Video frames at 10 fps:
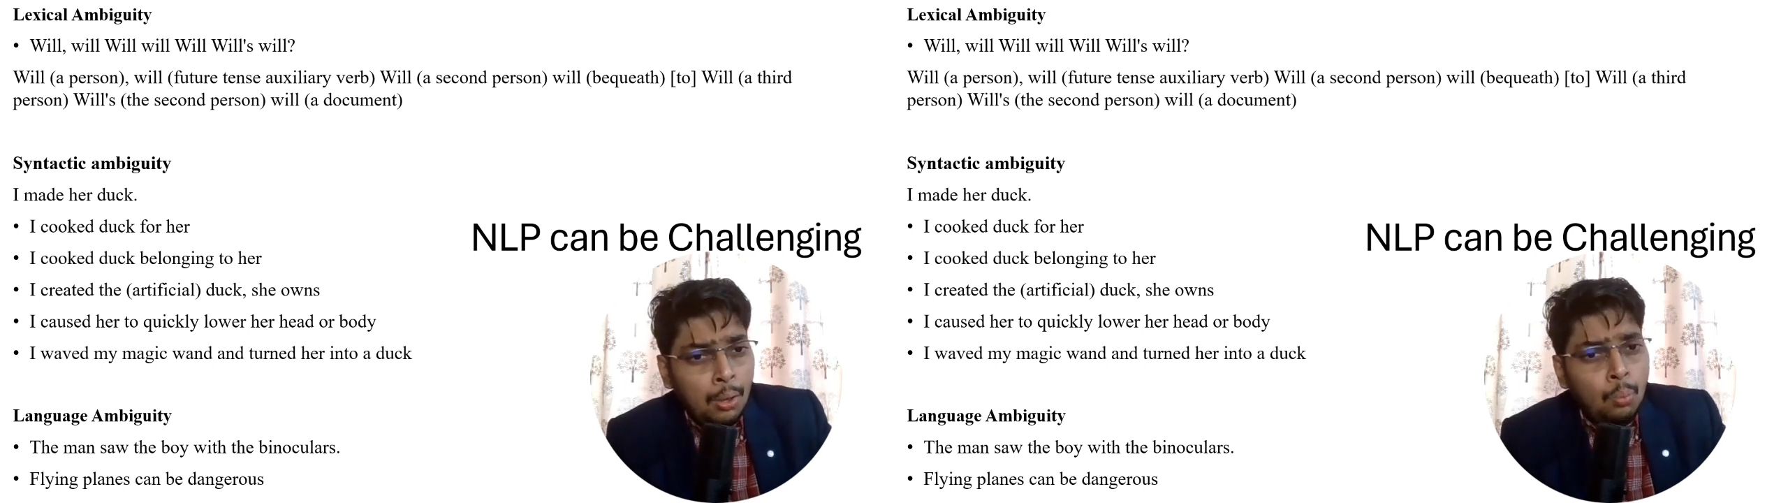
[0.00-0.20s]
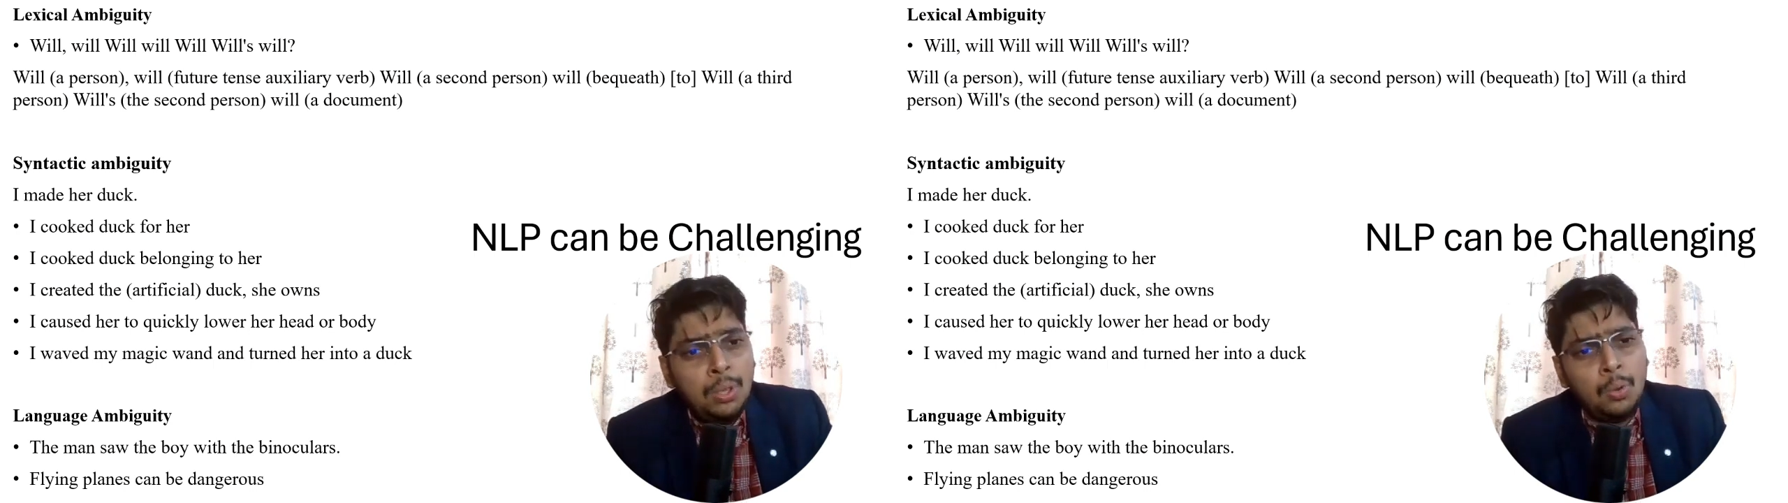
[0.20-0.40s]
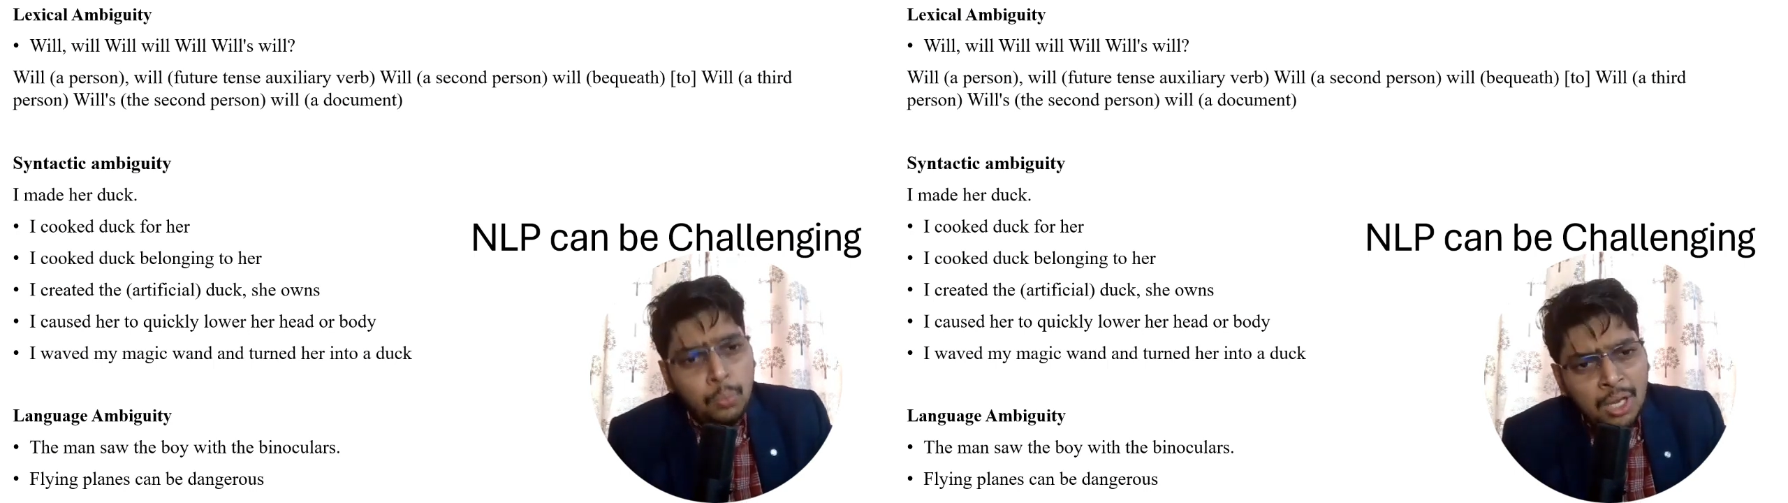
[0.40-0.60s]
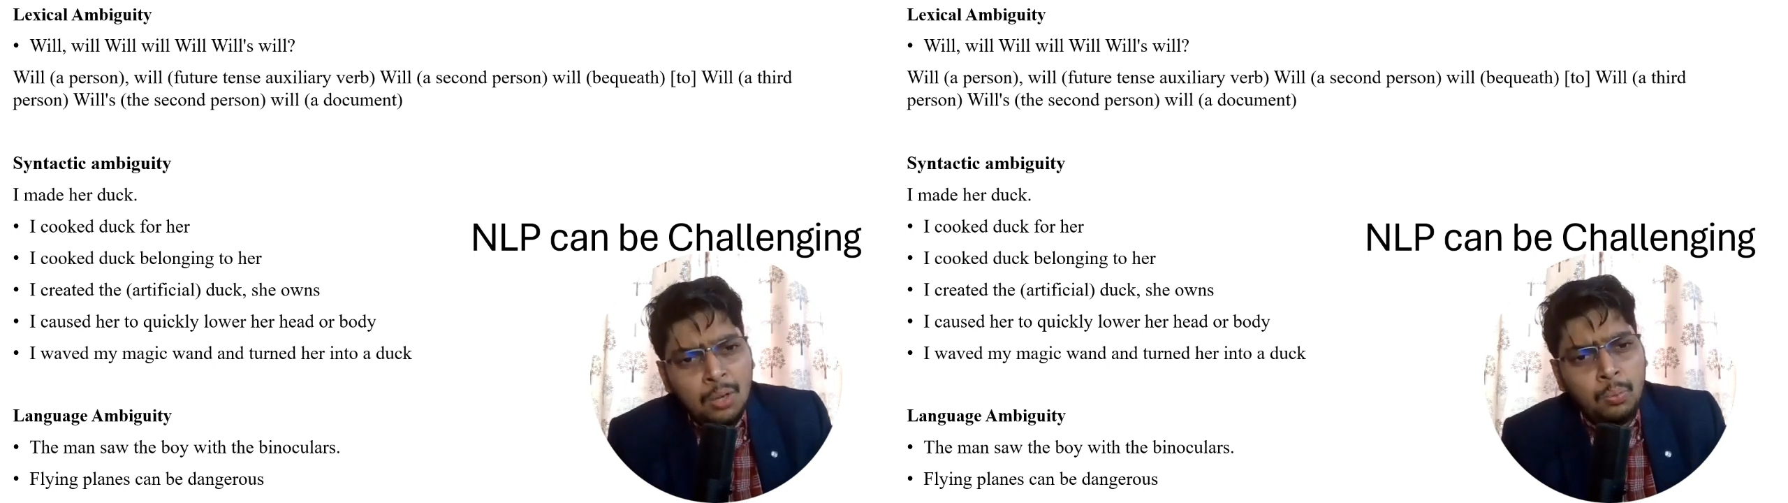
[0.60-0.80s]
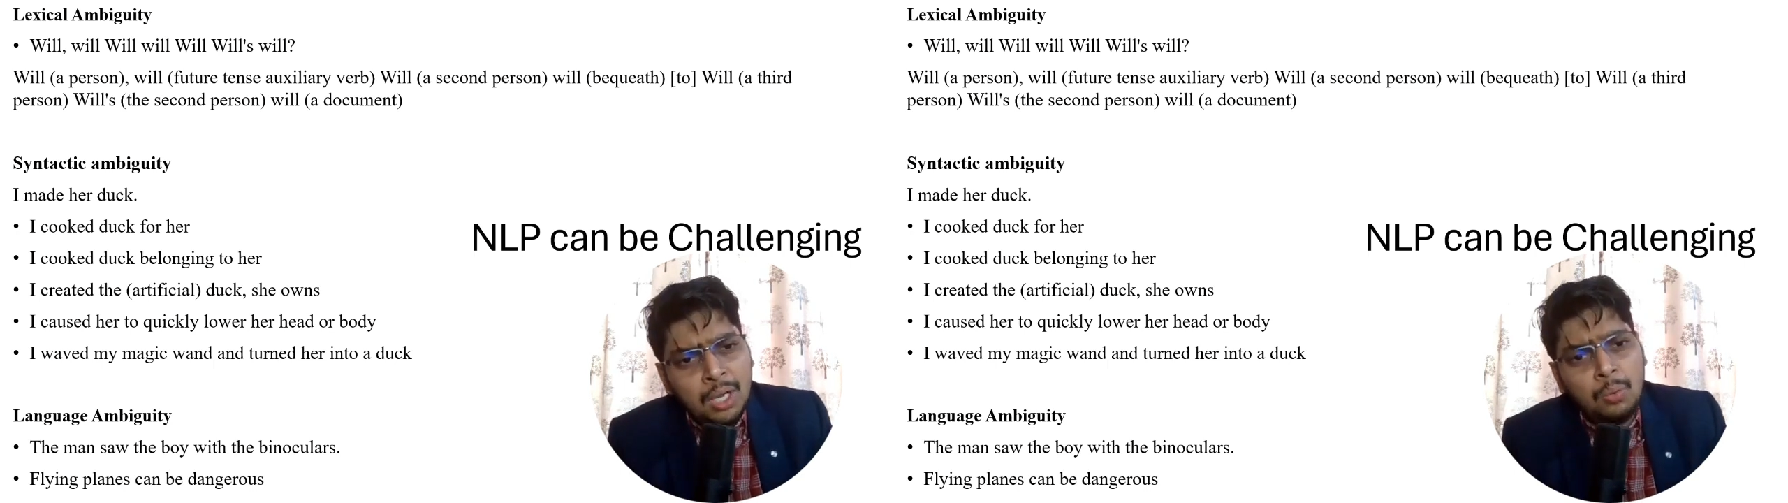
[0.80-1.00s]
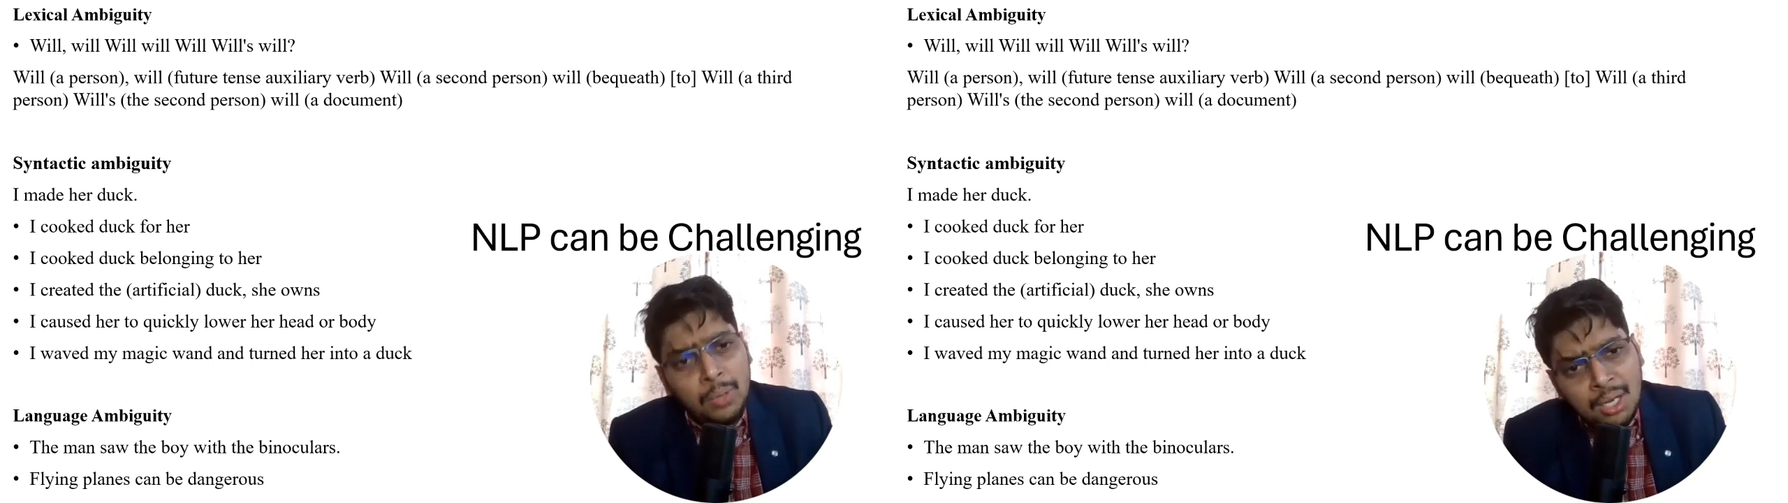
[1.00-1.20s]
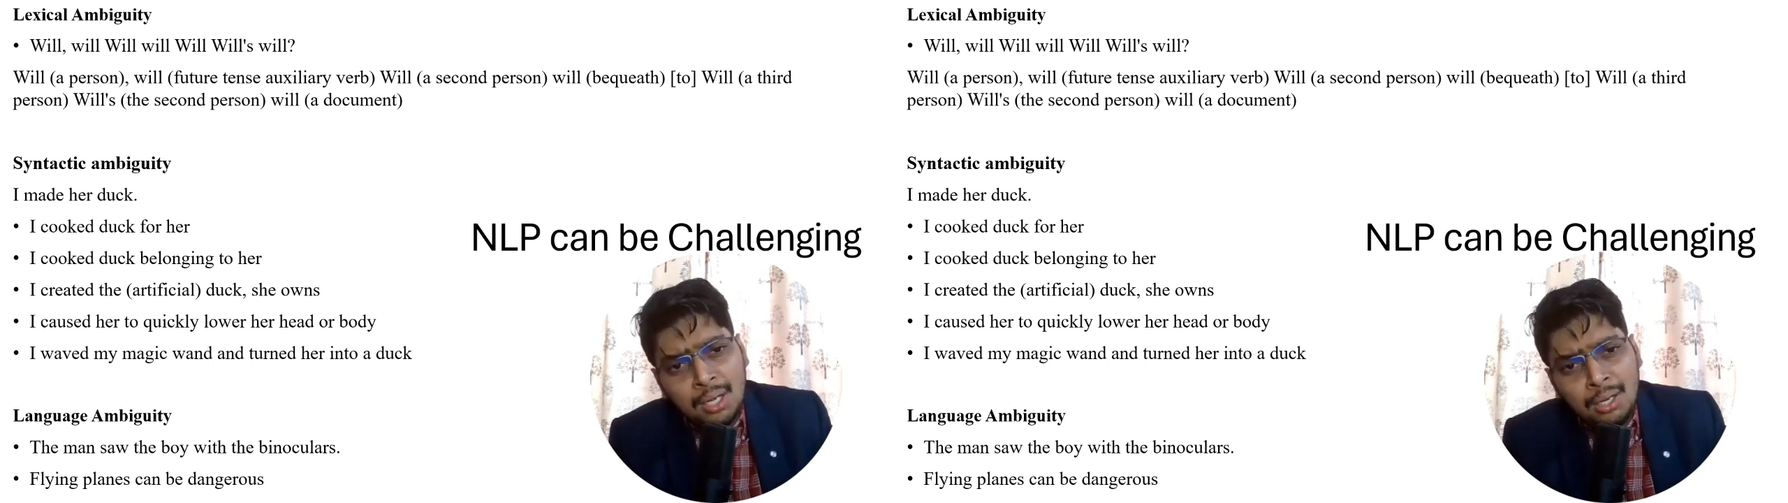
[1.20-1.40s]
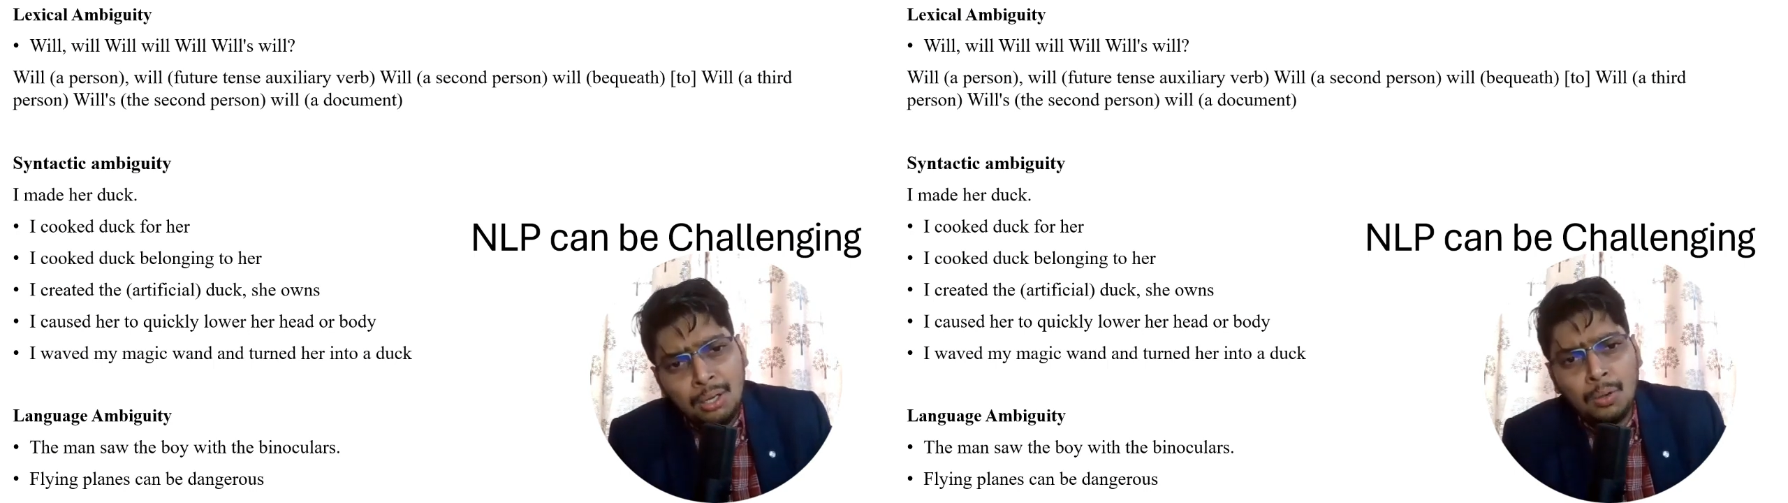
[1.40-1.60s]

will.